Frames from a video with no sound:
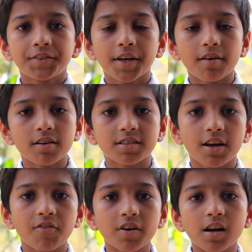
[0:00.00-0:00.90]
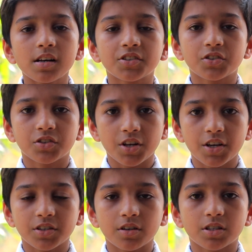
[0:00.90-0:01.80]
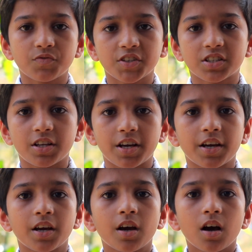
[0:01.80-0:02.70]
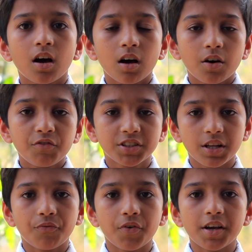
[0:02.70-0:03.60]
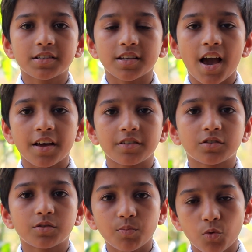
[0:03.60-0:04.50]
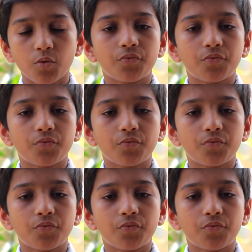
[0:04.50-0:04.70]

There are several stages which they face and move